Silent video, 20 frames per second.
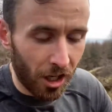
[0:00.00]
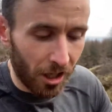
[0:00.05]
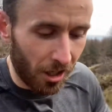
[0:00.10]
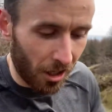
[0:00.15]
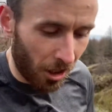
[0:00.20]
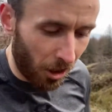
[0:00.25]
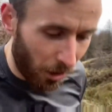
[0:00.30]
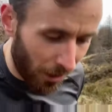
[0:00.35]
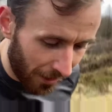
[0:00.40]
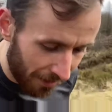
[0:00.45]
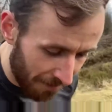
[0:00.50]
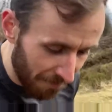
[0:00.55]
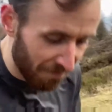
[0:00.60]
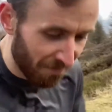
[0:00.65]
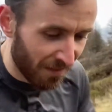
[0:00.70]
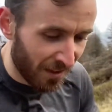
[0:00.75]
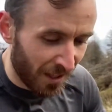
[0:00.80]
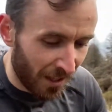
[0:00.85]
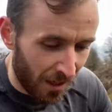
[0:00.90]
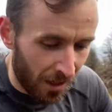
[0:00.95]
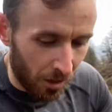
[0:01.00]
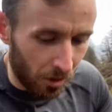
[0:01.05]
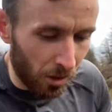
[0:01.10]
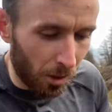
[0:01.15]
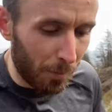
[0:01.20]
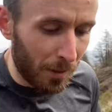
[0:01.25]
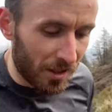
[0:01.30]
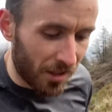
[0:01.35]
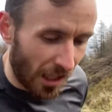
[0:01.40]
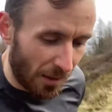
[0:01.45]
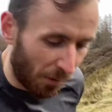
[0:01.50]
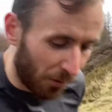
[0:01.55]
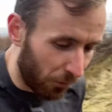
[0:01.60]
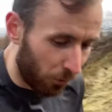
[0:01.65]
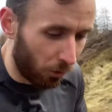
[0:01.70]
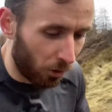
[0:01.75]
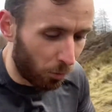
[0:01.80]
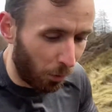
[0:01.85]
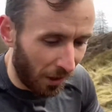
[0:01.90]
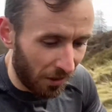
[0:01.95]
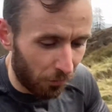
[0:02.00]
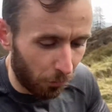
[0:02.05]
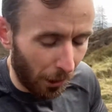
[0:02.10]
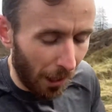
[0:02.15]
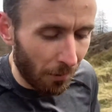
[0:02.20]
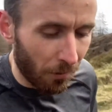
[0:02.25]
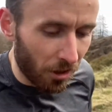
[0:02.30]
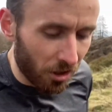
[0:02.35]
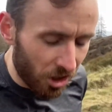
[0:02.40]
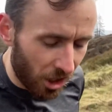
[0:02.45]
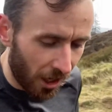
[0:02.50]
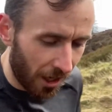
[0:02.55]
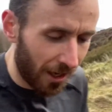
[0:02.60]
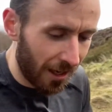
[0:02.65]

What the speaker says: you know. Nobody's done it before in 24 hours.